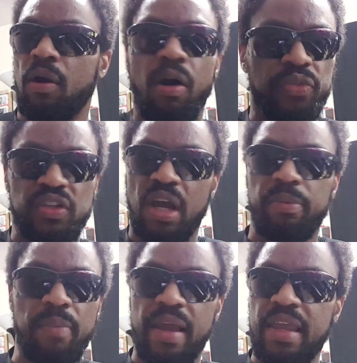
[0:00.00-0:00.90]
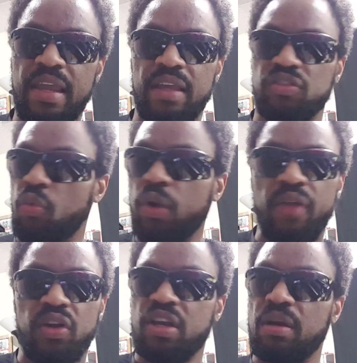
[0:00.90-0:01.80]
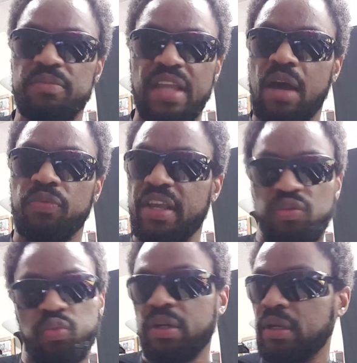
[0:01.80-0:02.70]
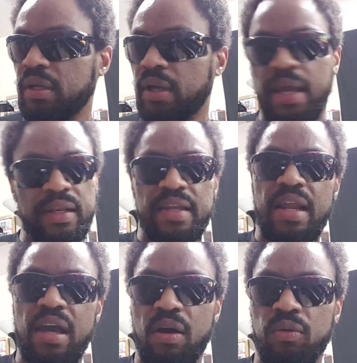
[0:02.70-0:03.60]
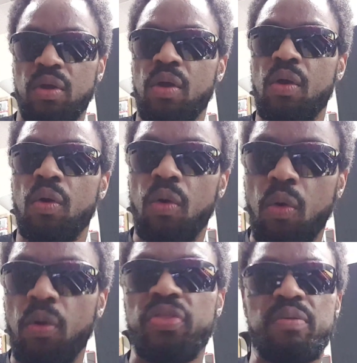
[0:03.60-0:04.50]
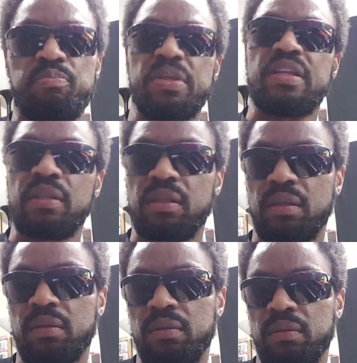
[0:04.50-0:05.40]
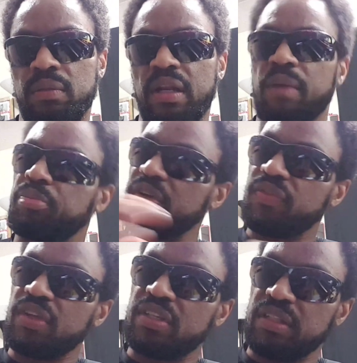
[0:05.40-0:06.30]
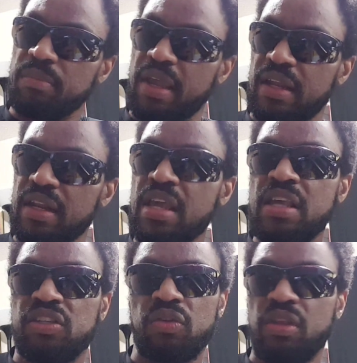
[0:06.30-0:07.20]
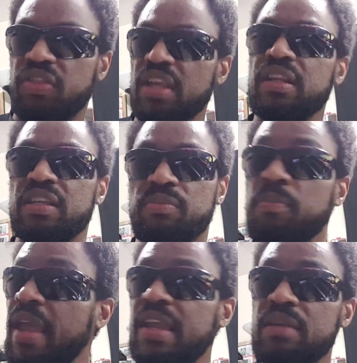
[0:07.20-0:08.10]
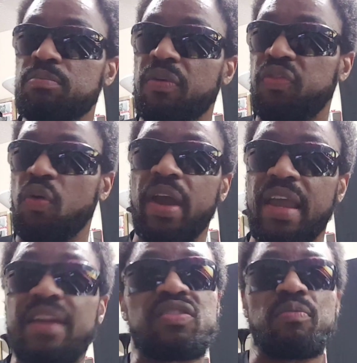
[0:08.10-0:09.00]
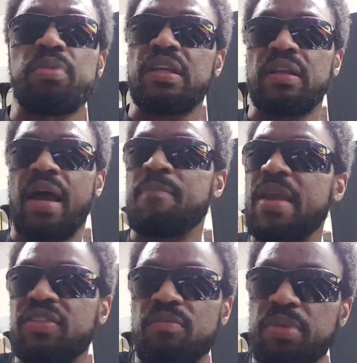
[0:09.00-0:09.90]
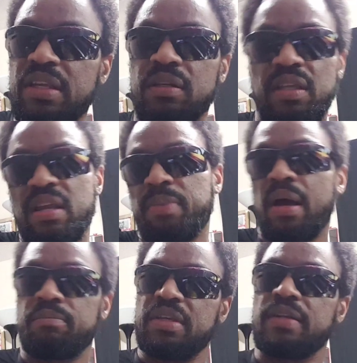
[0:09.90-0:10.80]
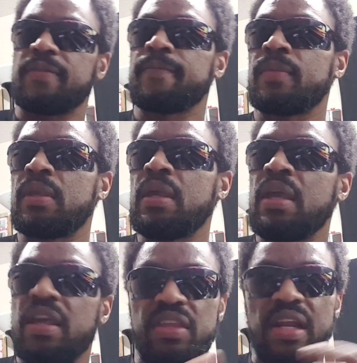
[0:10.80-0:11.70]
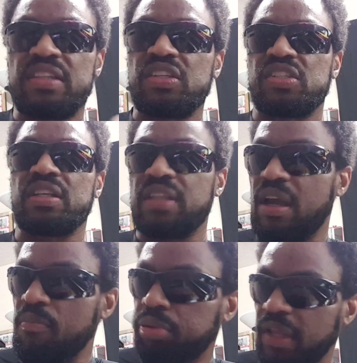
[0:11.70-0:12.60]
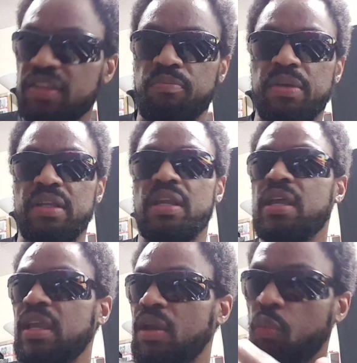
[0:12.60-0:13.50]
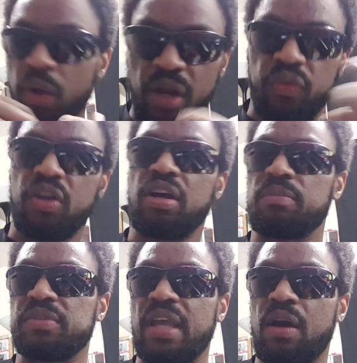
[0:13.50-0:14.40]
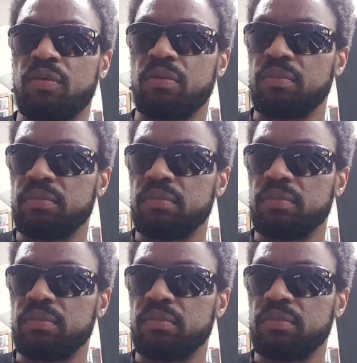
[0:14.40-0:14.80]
off the top of my head. So whatever comes out, that's what I lay down on the beat that I previously made. So the thing that's made beforehand is the beat. I make the beat, the hip hop beat, and then I just sit down, play the beat, and whatever comes out